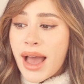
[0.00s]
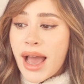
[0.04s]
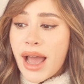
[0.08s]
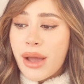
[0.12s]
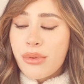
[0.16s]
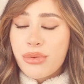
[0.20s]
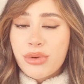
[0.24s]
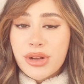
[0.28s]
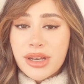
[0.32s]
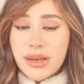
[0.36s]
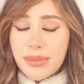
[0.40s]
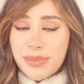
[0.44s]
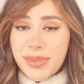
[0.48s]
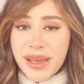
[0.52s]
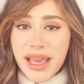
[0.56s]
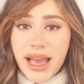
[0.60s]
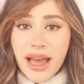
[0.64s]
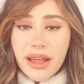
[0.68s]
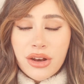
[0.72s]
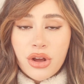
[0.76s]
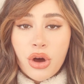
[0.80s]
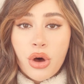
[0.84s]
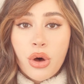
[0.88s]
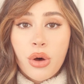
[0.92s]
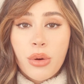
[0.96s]
I wouldn't be
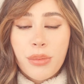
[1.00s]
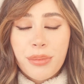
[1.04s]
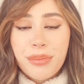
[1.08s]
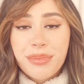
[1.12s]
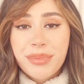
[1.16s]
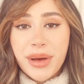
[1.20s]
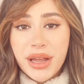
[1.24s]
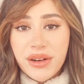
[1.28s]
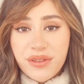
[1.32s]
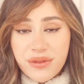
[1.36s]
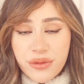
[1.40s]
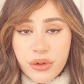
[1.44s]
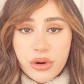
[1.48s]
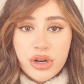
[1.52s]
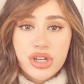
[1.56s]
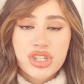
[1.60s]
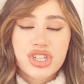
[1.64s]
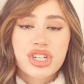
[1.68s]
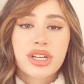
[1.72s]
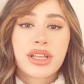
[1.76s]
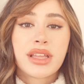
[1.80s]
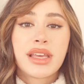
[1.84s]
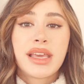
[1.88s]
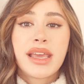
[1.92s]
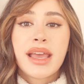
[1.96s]
at home, but
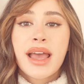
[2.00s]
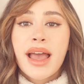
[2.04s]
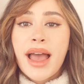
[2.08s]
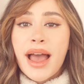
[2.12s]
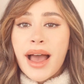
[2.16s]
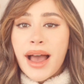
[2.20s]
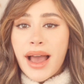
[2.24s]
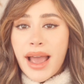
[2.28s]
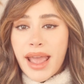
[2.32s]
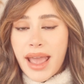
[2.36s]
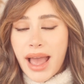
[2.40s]
fortunately, I